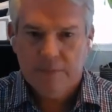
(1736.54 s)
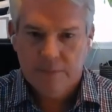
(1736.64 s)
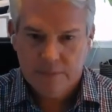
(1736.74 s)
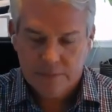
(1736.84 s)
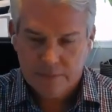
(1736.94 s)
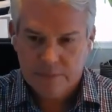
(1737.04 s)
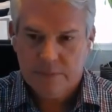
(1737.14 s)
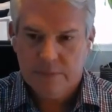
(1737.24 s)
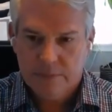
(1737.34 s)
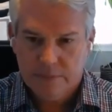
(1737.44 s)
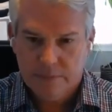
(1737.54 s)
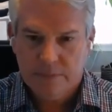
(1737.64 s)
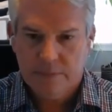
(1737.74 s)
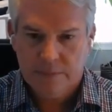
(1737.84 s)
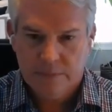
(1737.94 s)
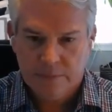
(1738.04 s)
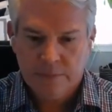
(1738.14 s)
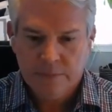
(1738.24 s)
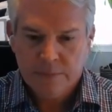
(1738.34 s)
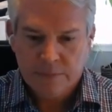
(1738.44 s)

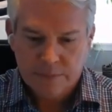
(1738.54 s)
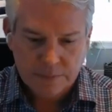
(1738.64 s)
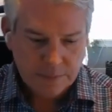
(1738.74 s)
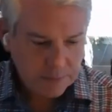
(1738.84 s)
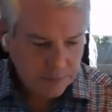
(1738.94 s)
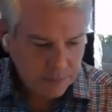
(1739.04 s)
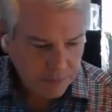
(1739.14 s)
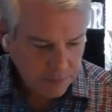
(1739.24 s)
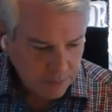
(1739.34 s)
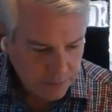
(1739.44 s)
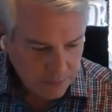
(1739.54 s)
No words are spoken by the person on screen.